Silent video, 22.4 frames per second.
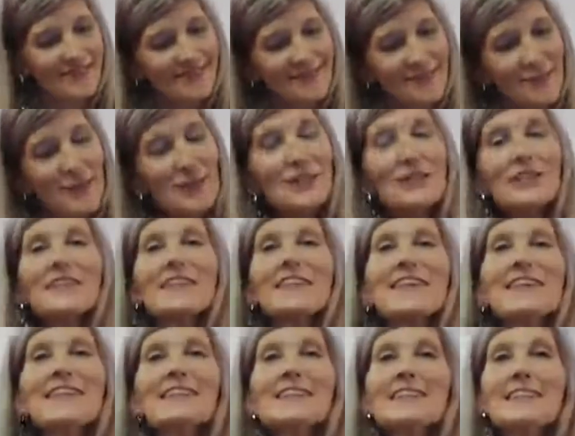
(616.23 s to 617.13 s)
Which is
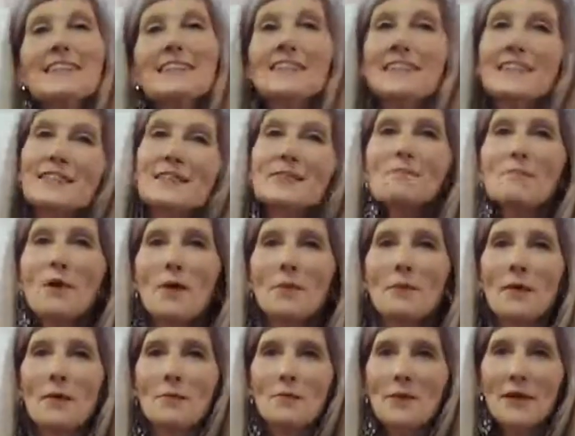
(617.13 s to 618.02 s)
easy in this
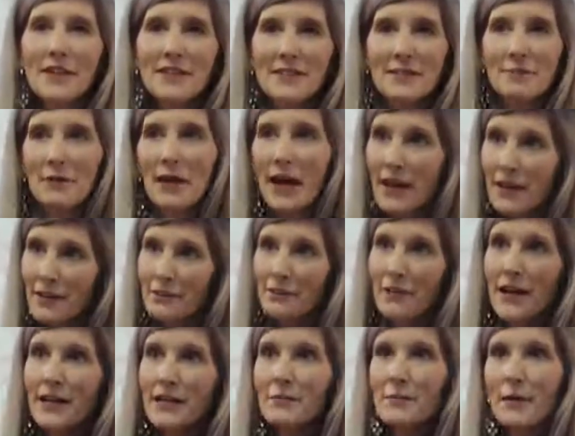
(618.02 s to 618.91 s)
moment because I'm kind of
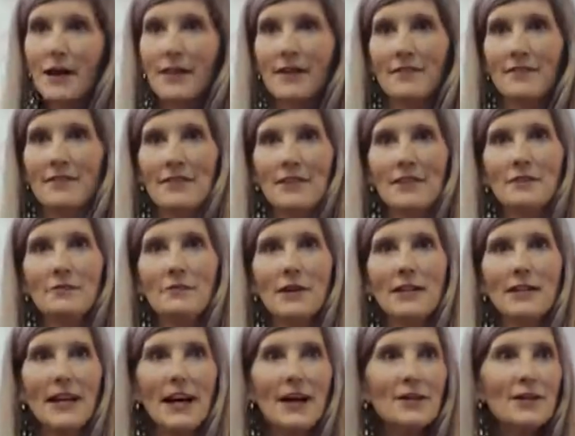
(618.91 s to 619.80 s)
right about everything
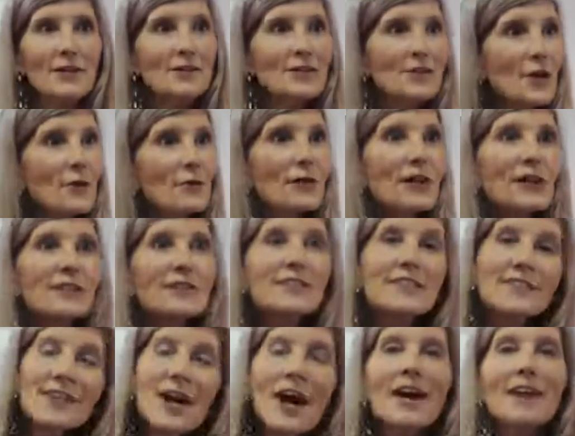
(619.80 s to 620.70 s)
right now because no one else
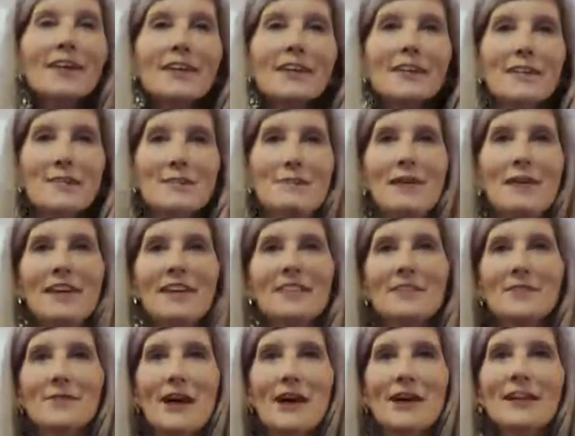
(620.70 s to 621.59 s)
is talking to
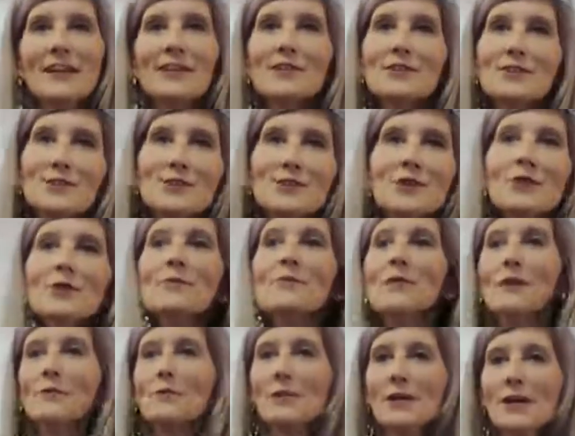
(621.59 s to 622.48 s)
me. So I can
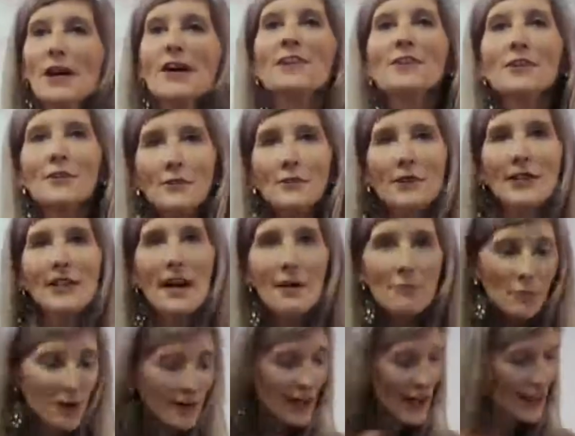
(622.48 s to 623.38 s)
assume that we all agree
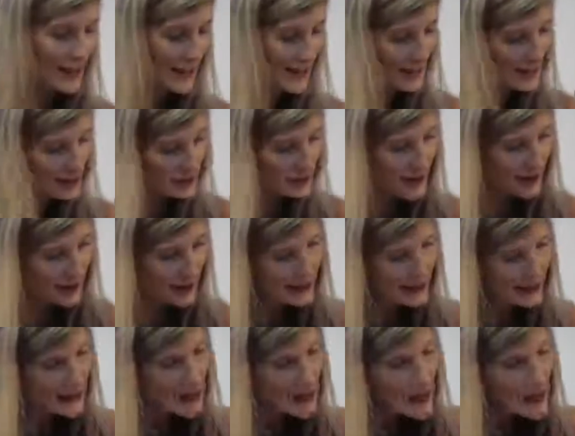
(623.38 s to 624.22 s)
on what I think is right.